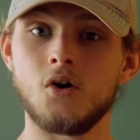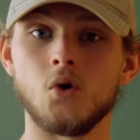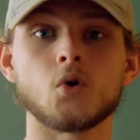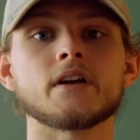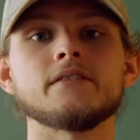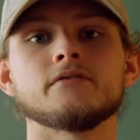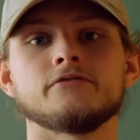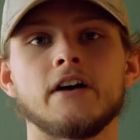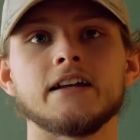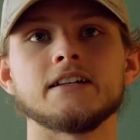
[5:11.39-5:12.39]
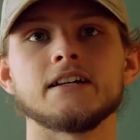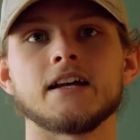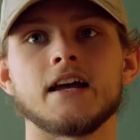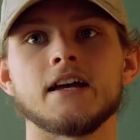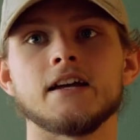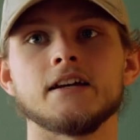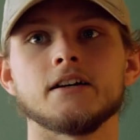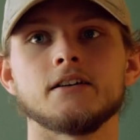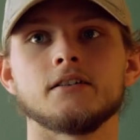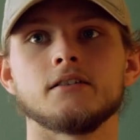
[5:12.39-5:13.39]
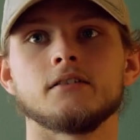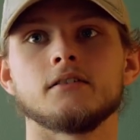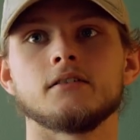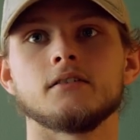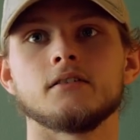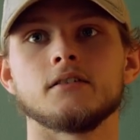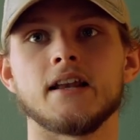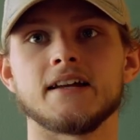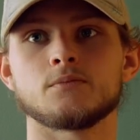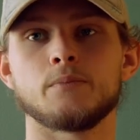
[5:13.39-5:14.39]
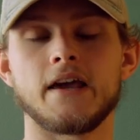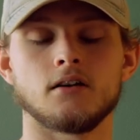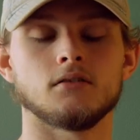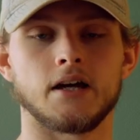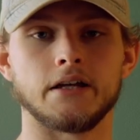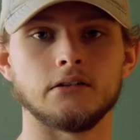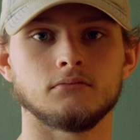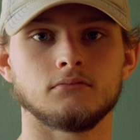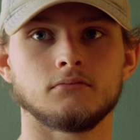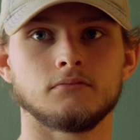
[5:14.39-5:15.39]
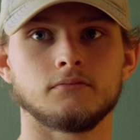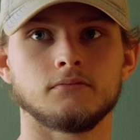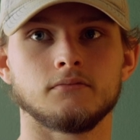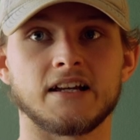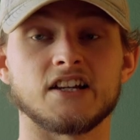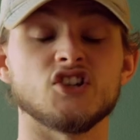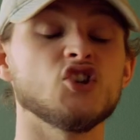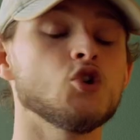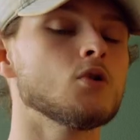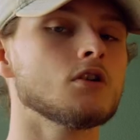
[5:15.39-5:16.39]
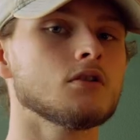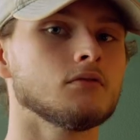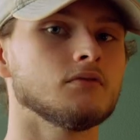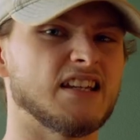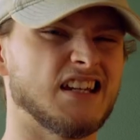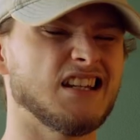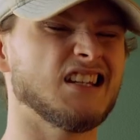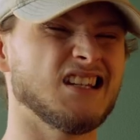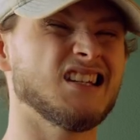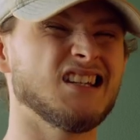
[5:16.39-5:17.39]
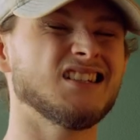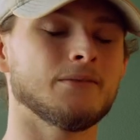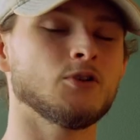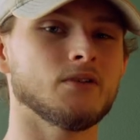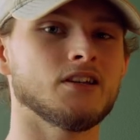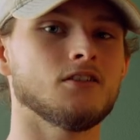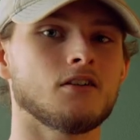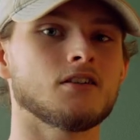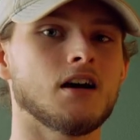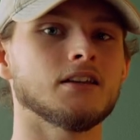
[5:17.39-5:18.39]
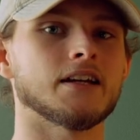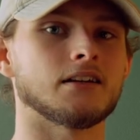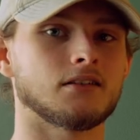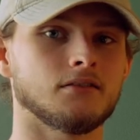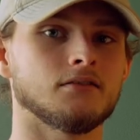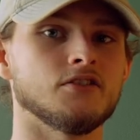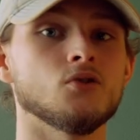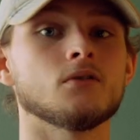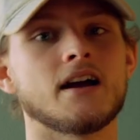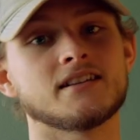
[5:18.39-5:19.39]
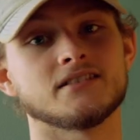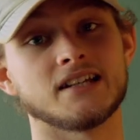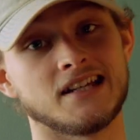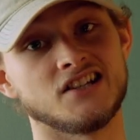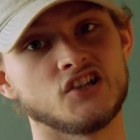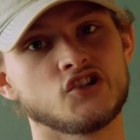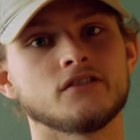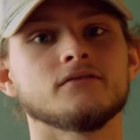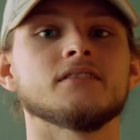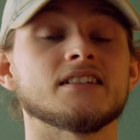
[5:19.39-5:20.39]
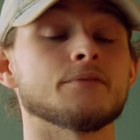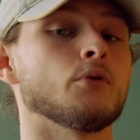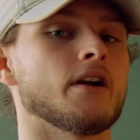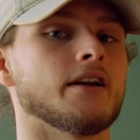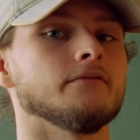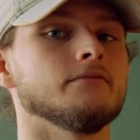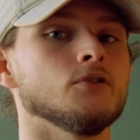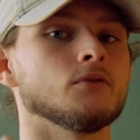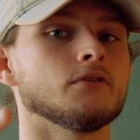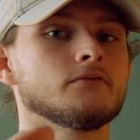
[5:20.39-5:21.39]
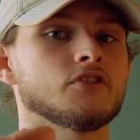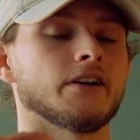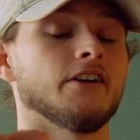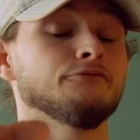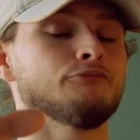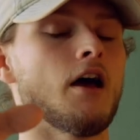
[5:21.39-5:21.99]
or even finding a nice panel light, like a Neewer, Neewer, not like newer as in the condition. It's a brand, Neewer, check it out.